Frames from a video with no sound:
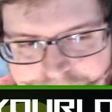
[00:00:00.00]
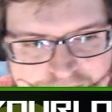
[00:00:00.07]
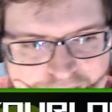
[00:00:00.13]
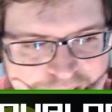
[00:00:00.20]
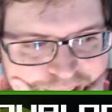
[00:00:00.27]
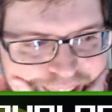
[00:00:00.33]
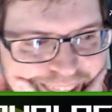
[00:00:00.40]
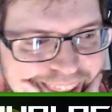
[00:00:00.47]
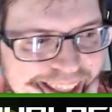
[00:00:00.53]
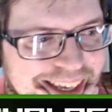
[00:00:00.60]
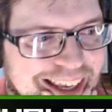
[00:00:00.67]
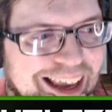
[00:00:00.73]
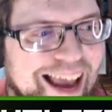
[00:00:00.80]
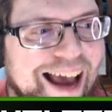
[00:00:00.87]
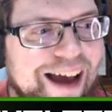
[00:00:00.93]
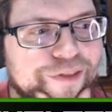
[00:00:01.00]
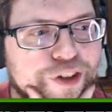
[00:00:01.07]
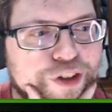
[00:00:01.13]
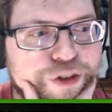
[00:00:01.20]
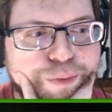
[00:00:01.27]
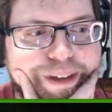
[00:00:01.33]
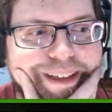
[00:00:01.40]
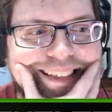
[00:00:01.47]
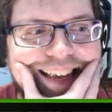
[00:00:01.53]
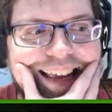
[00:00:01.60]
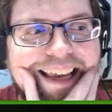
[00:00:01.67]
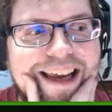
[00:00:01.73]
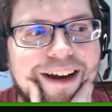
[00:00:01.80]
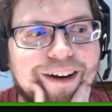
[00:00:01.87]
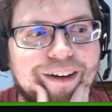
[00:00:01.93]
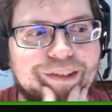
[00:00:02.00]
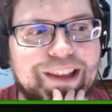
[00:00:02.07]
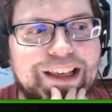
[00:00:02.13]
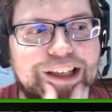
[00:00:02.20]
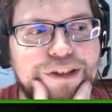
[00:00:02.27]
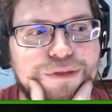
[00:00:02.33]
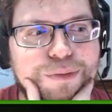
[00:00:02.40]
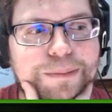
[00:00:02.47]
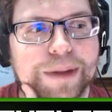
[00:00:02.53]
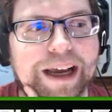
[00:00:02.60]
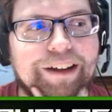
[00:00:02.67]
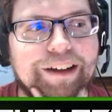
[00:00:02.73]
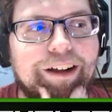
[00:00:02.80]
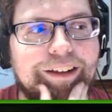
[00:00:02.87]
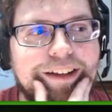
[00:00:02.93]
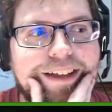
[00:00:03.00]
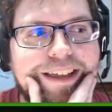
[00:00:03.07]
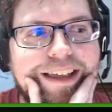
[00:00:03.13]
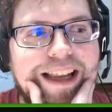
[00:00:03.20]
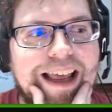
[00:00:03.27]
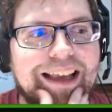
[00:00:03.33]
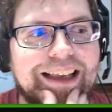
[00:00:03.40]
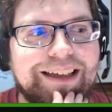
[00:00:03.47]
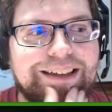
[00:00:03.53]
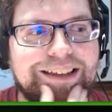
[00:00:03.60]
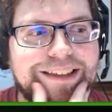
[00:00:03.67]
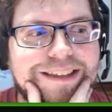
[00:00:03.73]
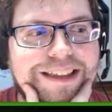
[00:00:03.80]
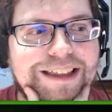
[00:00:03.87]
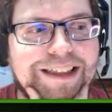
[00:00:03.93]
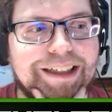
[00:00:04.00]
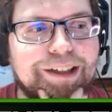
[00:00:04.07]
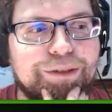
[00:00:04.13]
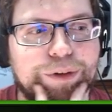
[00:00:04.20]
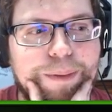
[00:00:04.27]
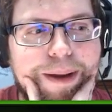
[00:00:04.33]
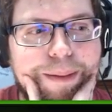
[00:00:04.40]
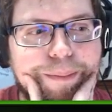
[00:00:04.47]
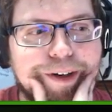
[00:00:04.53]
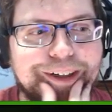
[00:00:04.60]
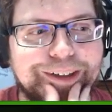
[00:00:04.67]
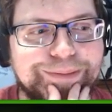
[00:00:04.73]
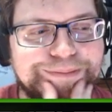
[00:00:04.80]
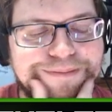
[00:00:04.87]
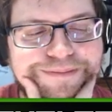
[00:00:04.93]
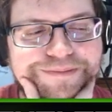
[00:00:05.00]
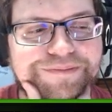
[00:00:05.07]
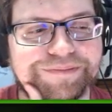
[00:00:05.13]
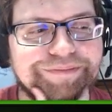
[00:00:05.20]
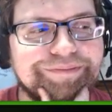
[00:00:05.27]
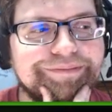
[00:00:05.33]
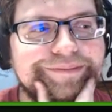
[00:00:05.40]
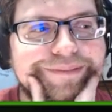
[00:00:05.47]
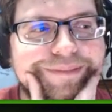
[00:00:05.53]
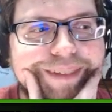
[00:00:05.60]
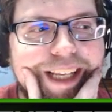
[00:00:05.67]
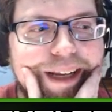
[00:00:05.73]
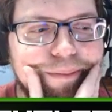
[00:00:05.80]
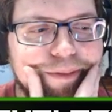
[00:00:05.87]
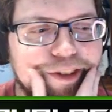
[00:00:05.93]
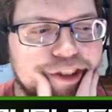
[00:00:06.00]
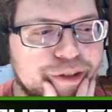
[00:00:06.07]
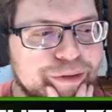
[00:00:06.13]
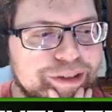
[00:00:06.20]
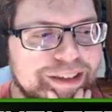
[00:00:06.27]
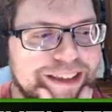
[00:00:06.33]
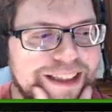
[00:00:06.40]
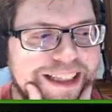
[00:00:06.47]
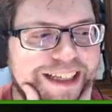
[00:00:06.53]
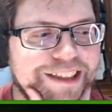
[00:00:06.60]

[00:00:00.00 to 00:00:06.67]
I think after we take care of these, we might call it a day, because remember, due to the